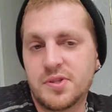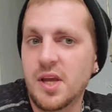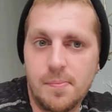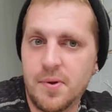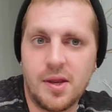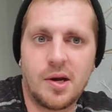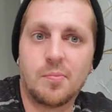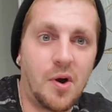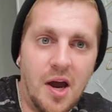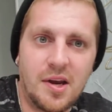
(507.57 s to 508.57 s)
dipping,
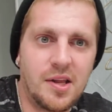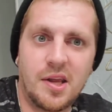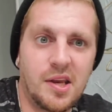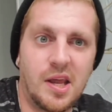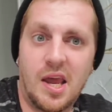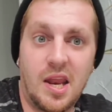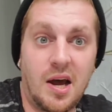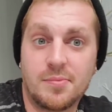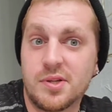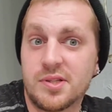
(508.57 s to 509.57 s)
I'm riding, and
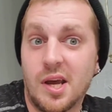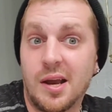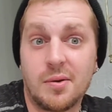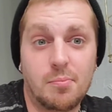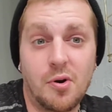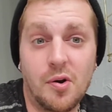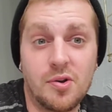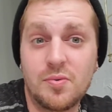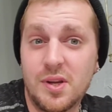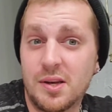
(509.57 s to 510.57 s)
I'm just like, bro,
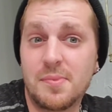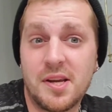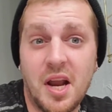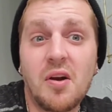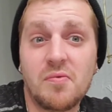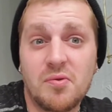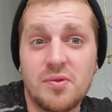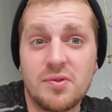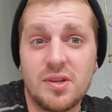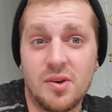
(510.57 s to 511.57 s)
you need to be
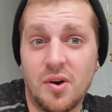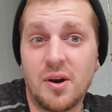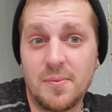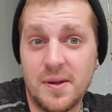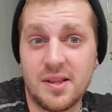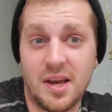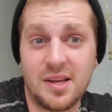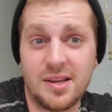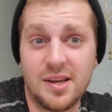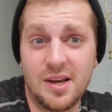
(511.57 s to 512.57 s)
careful, you know what I mean?
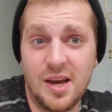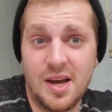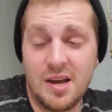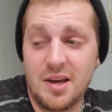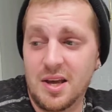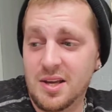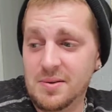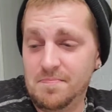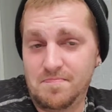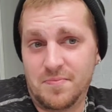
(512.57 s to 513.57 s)
Like,
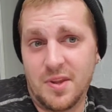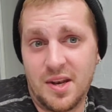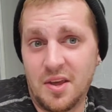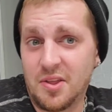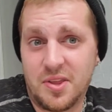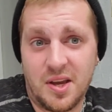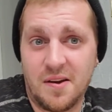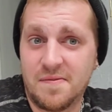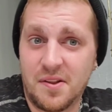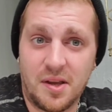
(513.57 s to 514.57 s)
another thing
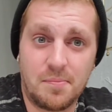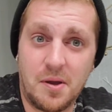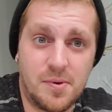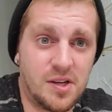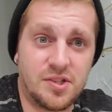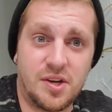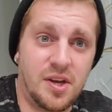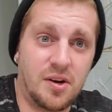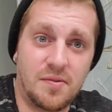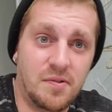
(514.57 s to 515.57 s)
I feel like maybe I should
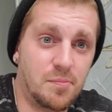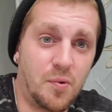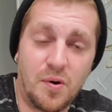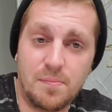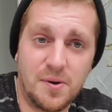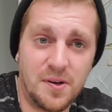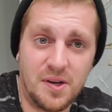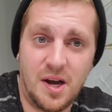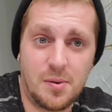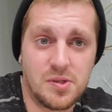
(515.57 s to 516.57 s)
have interviewed more,
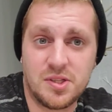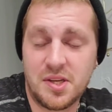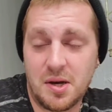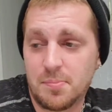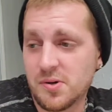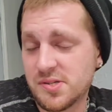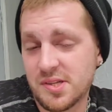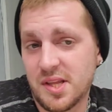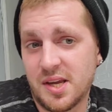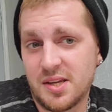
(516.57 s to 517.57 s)
but I was just at a
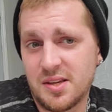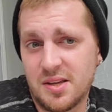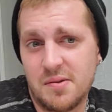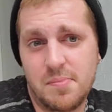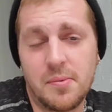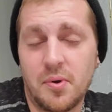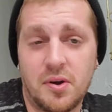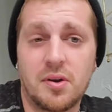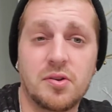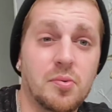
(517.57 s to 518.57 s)
person like, if people
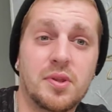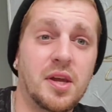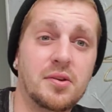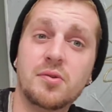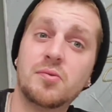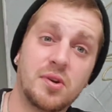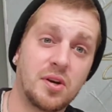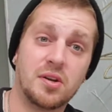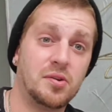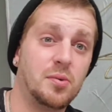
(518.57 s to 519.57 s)
are going to do what they do, they're
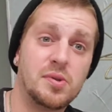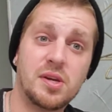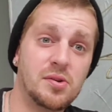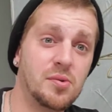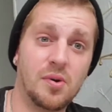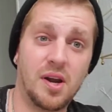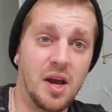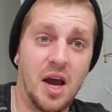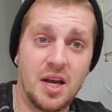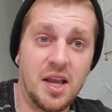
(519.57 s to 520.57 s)
going to do what they do, and
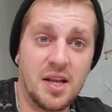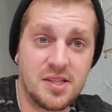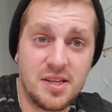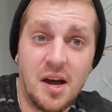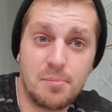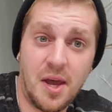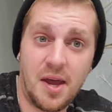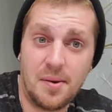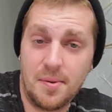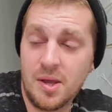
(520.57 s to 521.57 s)
I can't stop
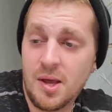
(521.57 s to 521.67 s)
that.